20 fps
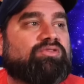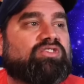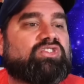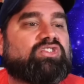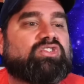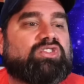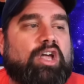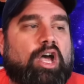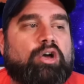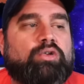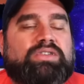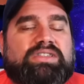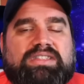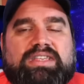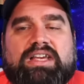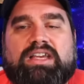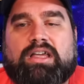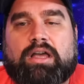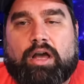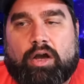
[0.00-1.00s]
am so
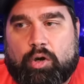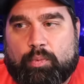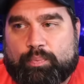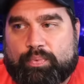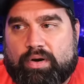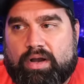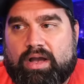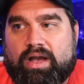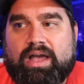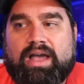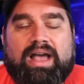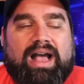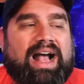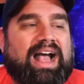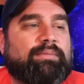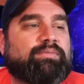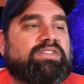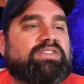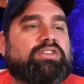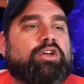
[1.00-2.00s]
sick of Oprah.
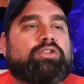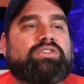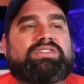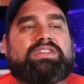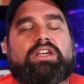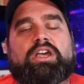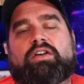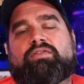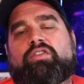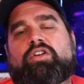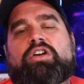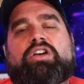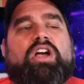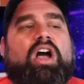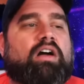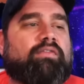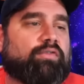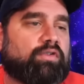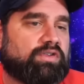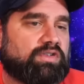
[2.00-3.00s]
I'm so sick of her
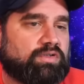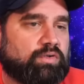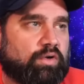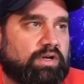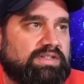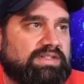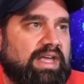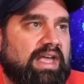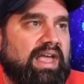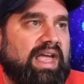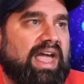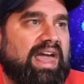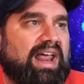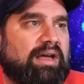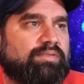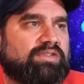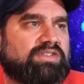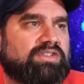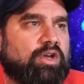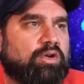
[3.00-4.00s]
cover stories. And
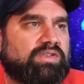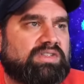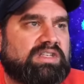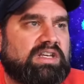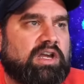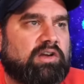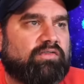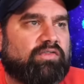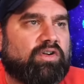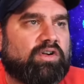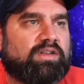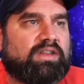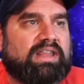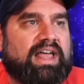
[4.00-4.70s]
I'm so sick of her